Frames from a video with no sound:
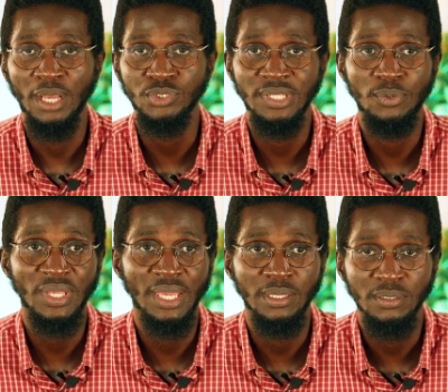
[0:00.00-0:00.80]
uh, so that
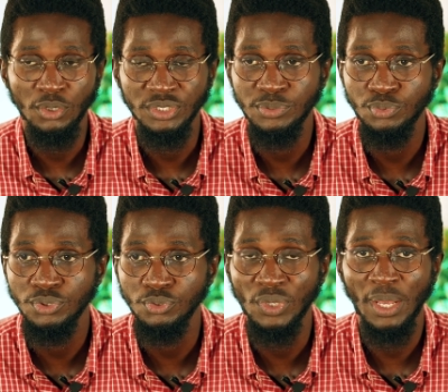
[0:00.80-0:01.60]
we can
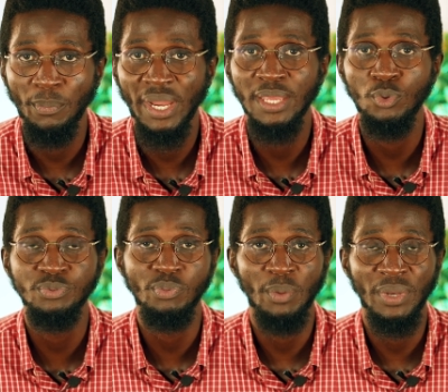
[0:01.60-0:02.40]
contribute, you can buy
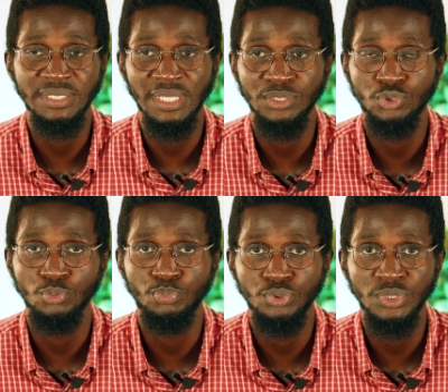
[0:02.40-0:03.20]
waste paper baskets
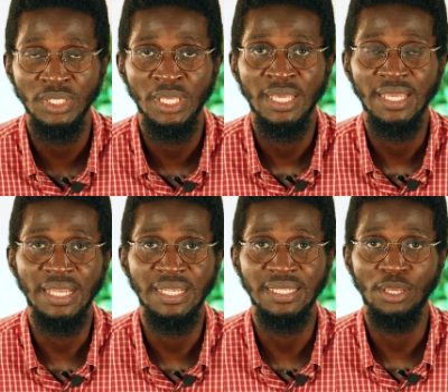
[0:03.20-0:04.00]
to put
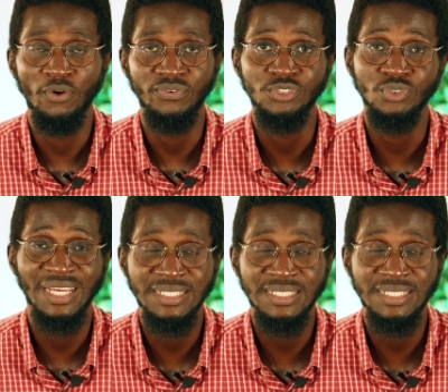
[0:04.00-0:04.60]
in the office. So